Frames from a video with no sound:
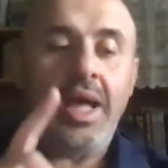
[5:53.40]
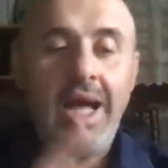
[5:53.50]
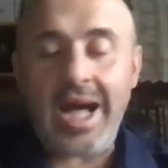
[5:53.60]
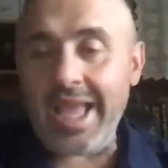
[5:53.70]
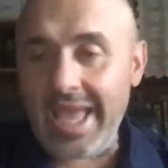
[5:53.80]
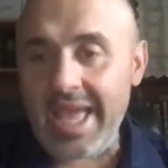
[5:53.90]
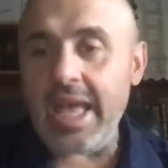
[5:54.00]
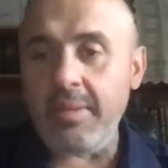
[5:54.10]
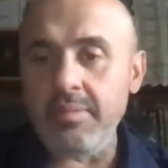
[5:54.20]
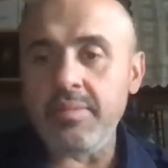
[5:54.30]
I
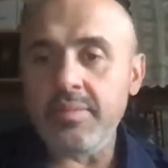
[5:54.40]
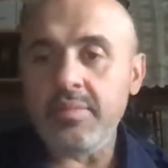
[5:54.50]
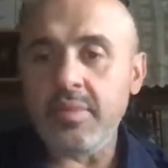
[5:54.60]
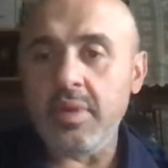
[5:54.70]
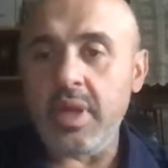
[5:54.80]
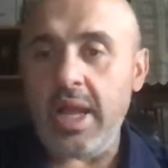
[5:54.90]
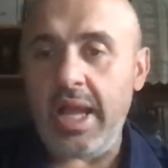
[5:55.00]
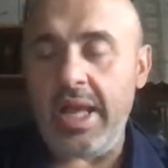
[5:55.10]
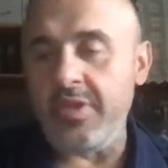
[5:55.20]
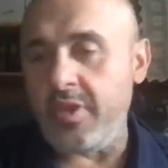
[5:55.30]
am,
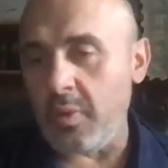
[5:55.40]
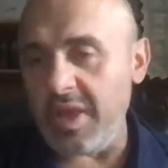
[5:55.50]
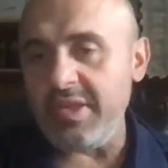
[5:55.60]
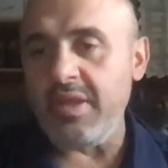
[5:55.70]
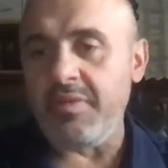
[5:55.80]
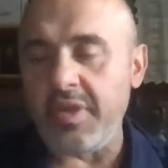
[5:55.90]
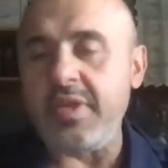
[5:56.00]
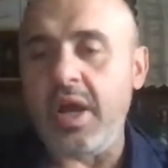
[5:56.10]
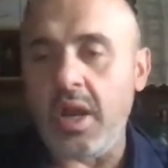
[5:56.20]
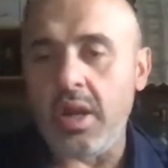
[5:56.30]
as the rest of us
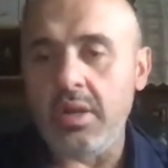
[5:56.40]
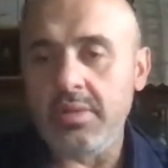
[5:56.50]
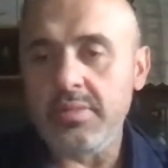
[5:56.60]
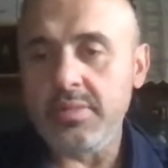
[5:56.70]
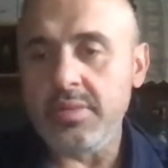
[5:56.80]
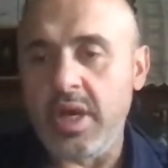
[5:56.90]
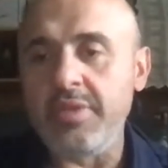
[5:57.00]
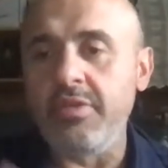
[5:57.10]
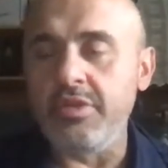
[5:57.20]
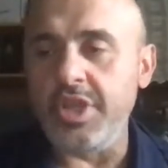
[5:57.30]
are,
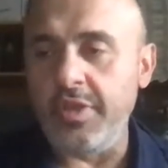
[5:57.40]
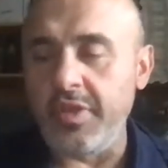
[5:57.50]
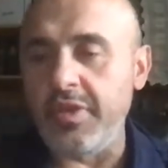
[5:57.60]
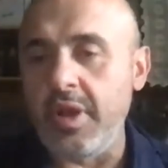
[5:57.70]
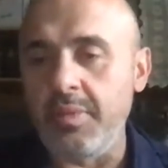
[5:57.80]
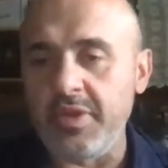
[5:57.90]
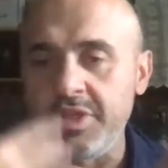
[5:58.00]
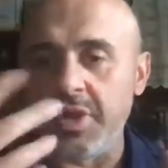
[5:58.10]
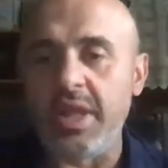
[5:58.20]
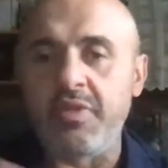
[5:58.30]
until Jesus comes and
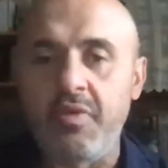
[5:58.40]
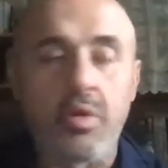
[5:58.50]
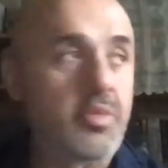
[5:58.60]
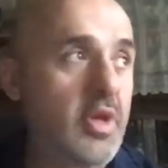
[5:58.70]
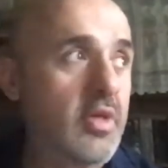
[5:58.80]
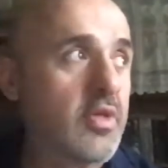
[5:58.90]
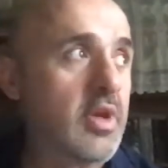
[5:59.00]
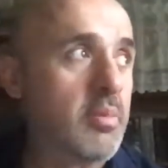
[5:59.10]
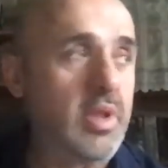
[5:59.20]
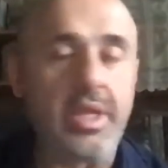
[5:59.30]
transforms us
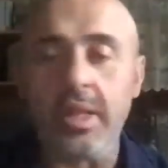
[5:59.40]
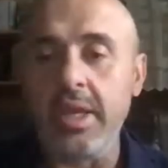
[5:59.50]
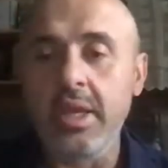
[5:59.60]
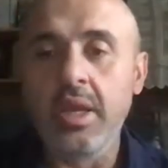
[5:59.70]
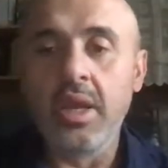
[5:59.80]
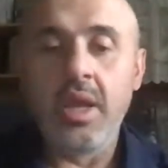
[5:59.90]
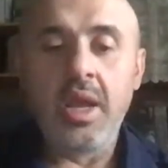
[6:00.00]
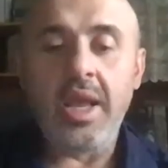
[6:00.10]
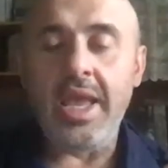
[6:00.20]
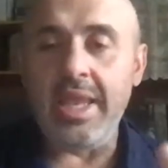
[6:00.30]
completely,
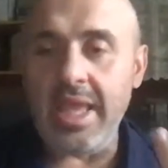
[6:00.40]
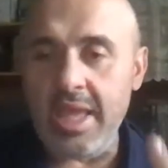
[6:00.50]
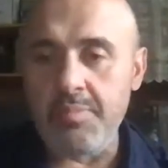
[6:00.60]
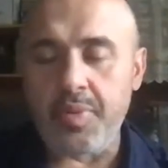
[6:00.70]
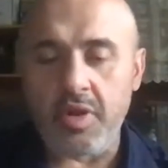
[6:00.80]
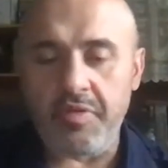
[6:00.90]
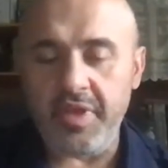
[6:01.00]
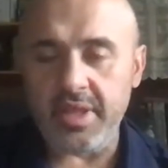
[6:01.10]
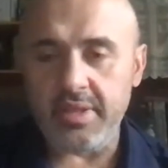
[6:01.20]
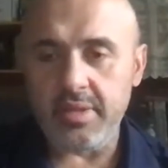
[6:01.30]
an
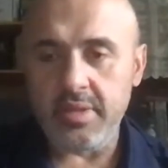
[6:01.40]
imperfect,